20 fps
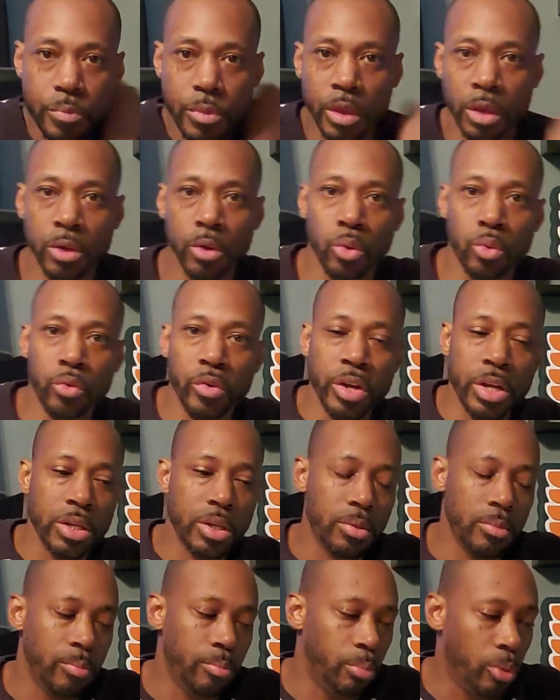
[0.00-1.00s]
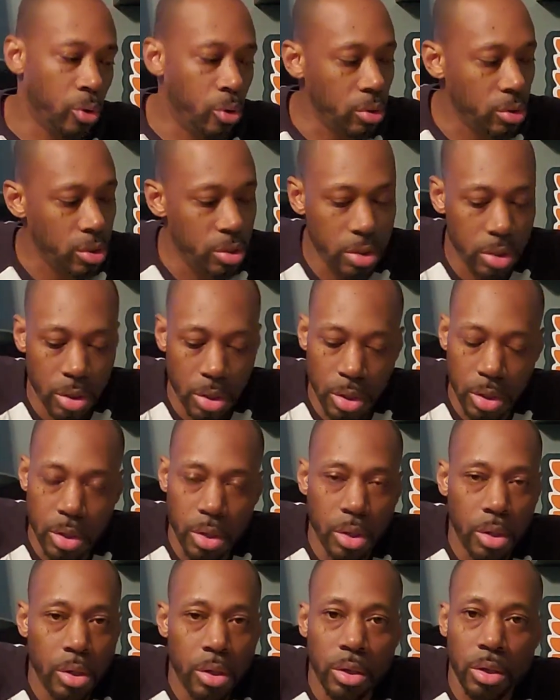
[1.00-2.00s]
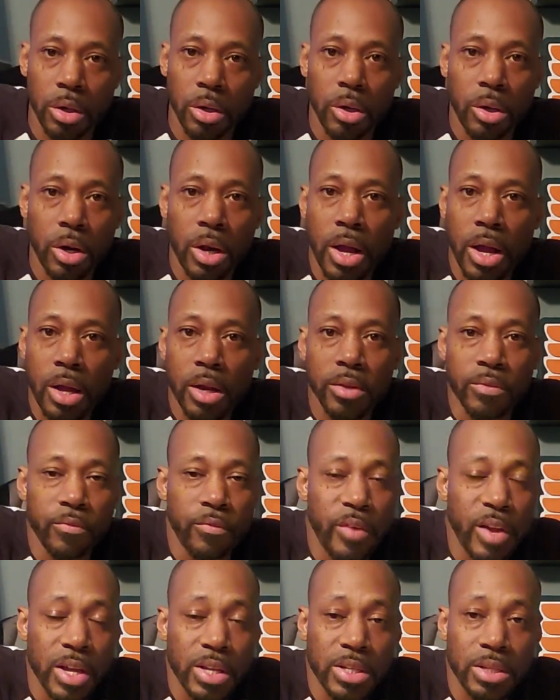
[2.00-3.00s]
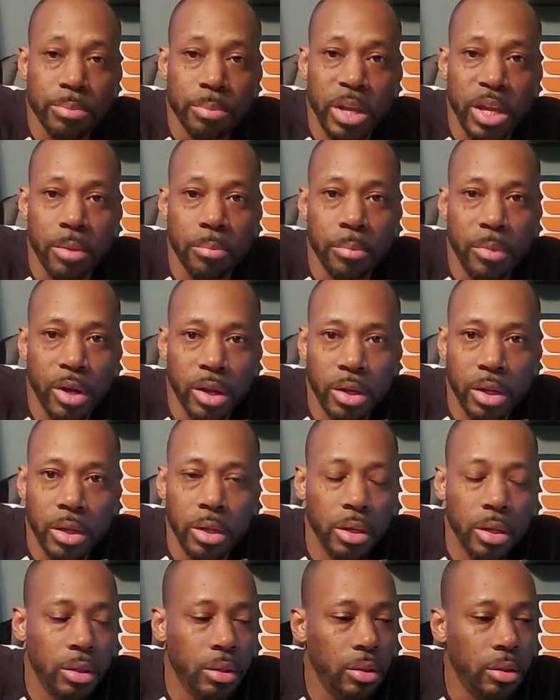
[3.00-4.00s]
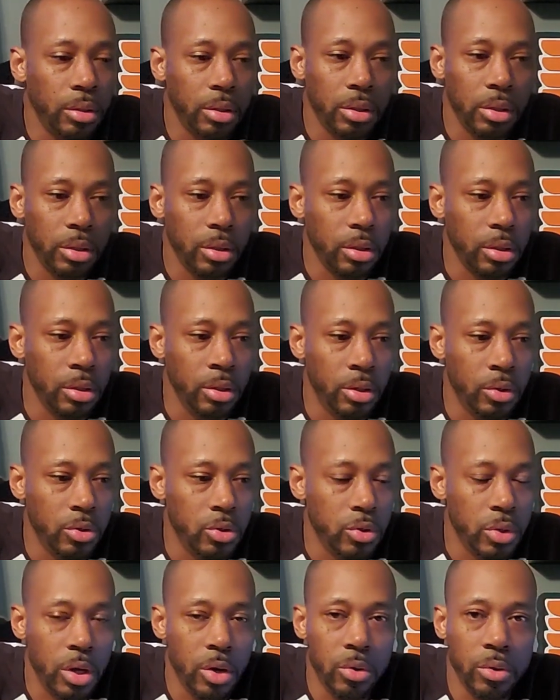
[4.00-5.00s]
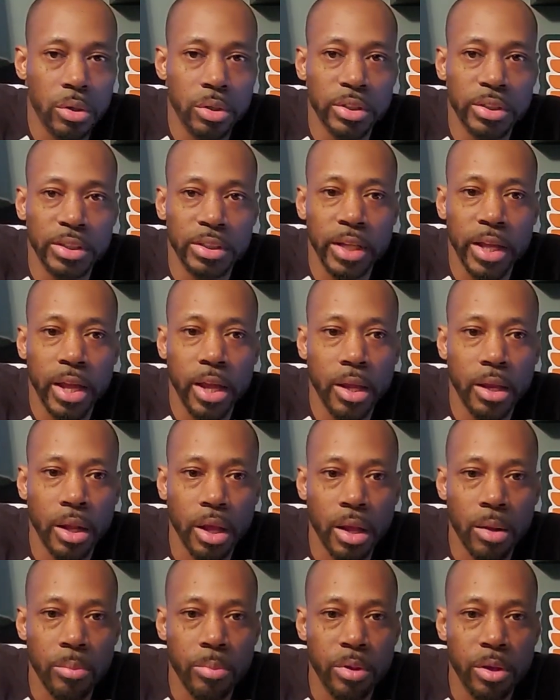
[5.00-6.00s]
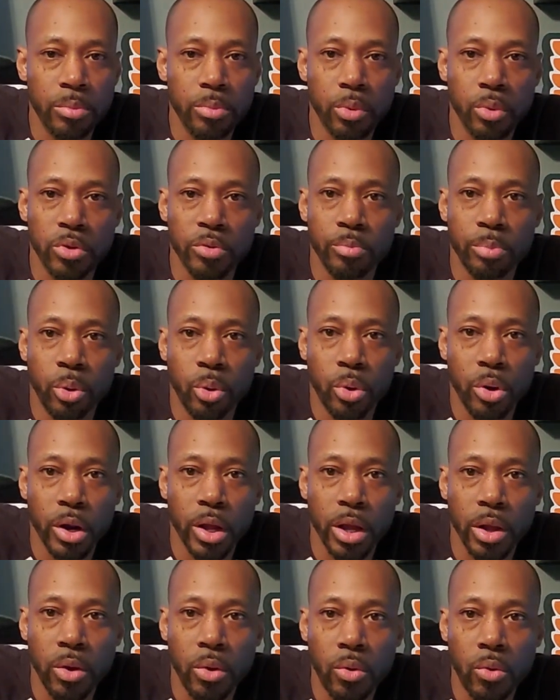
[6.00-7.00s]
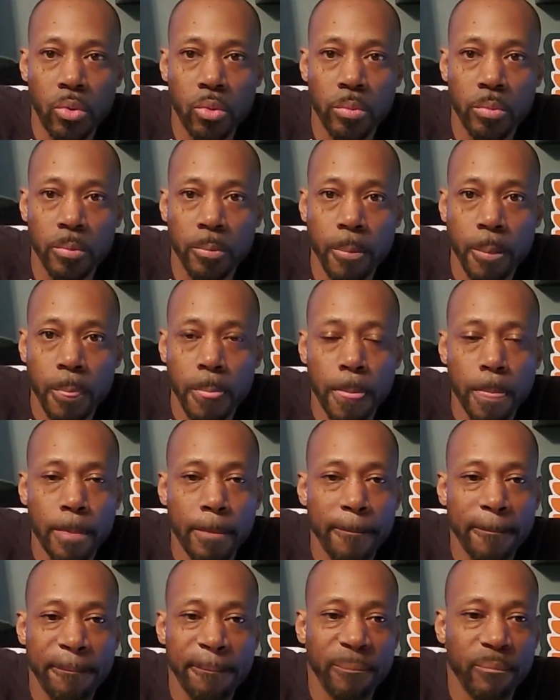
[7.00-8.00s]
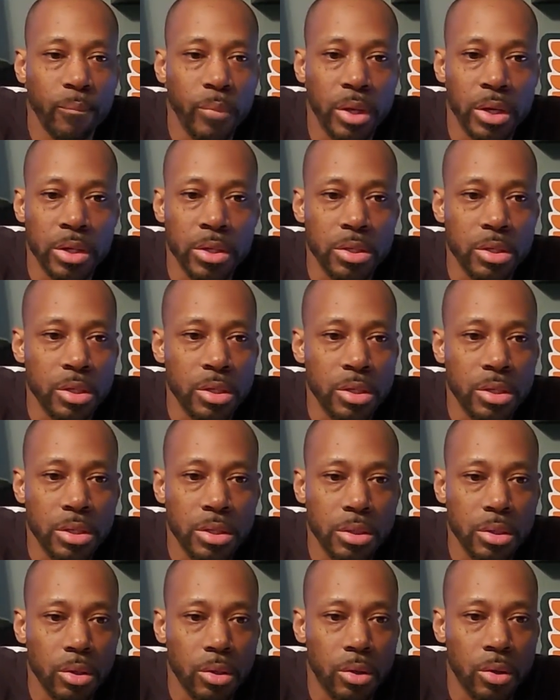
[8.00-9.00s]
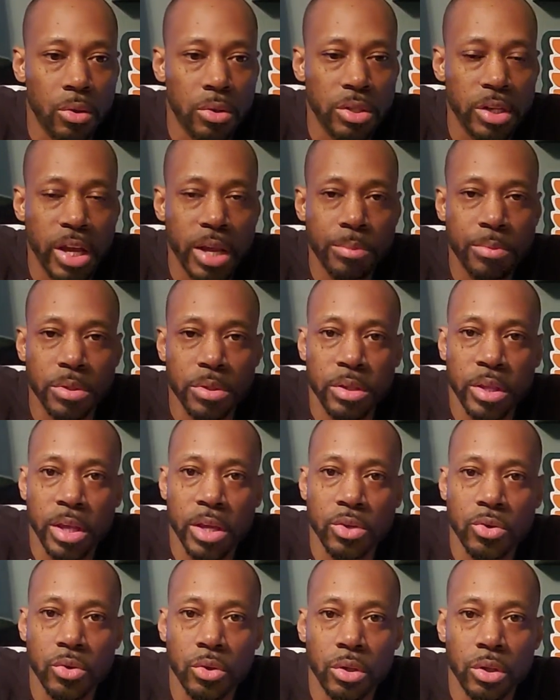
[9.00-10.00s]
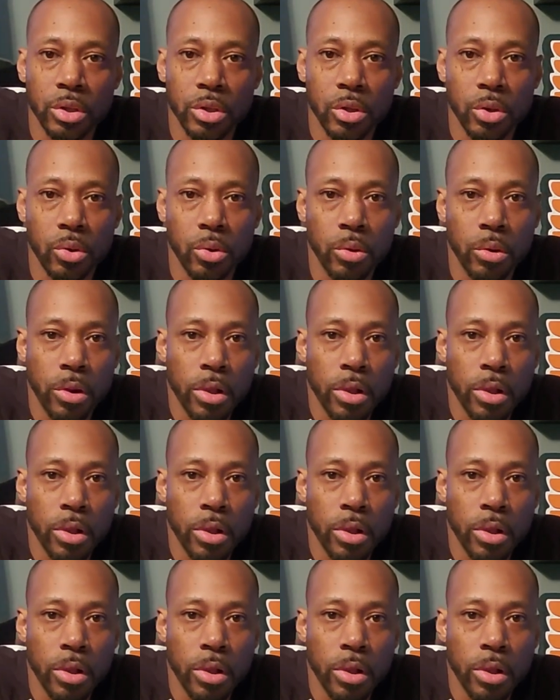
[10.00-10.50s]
You know, read some books, learn how to invest, make money. You know, so I don't understand how people is bored at home. I mean, it's all types of things you can do.